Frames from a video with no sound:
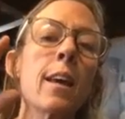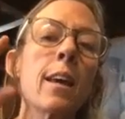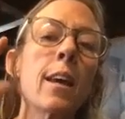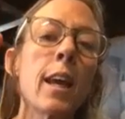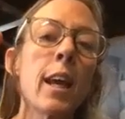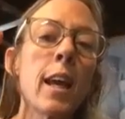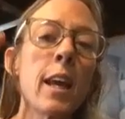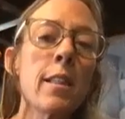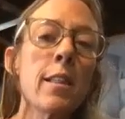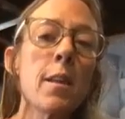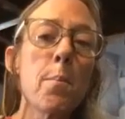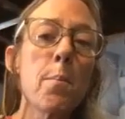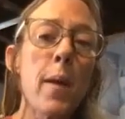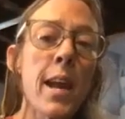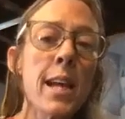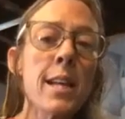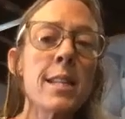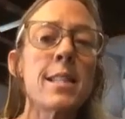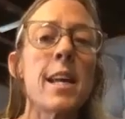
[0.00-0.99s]
in the
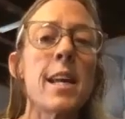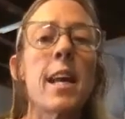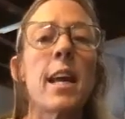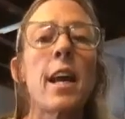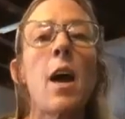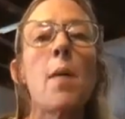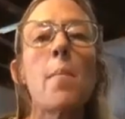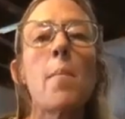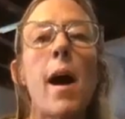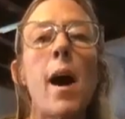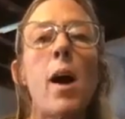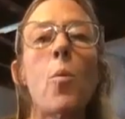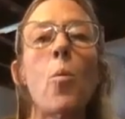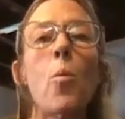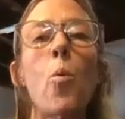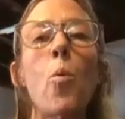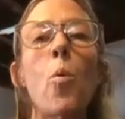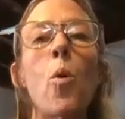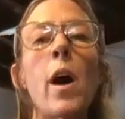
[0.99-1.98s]
painting about
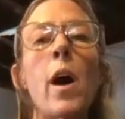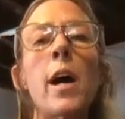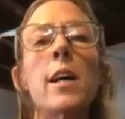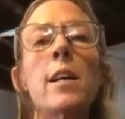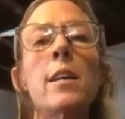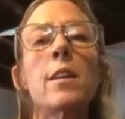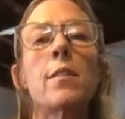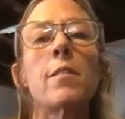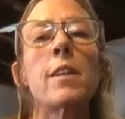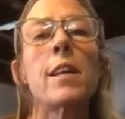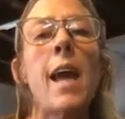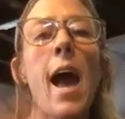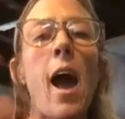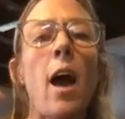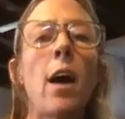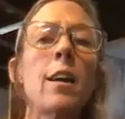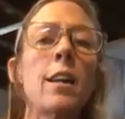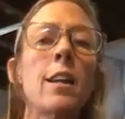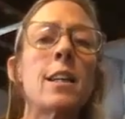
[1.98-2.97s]
what the
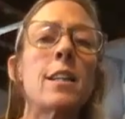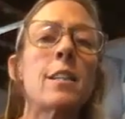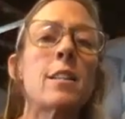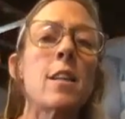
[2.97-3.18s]
realities